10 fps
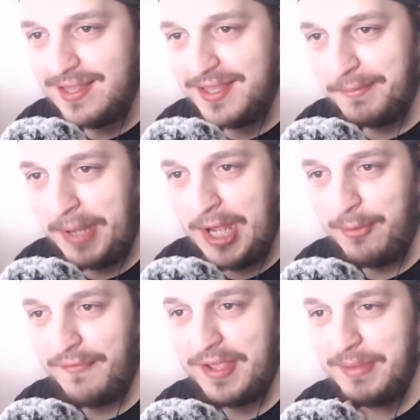part
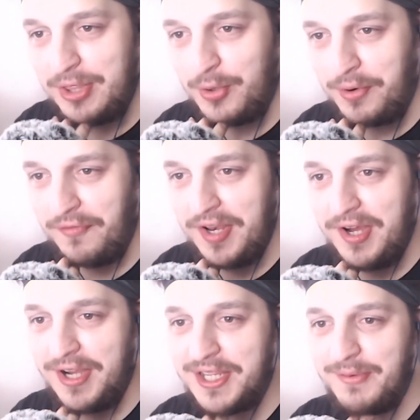with him and Thorfinn
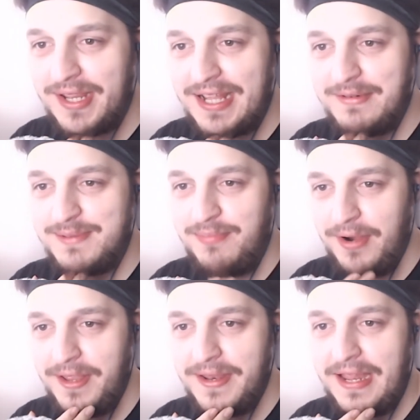arguing. That was
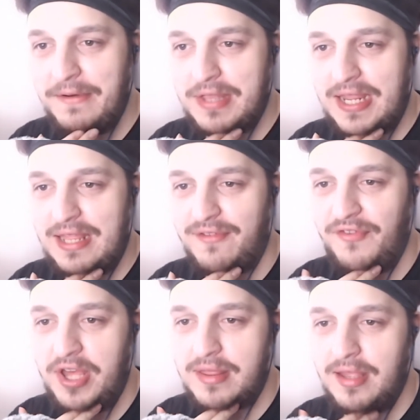brilliant. And that was like his
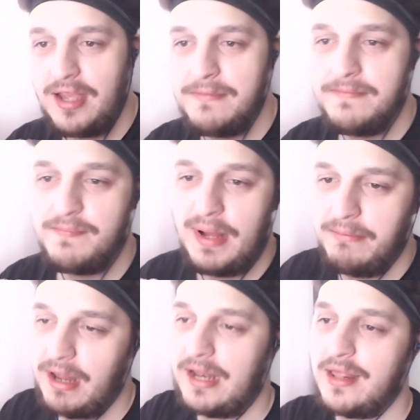first time
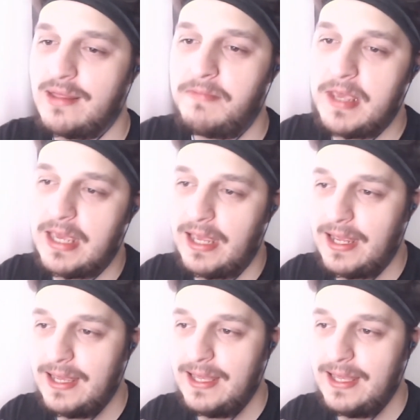publicly speaking.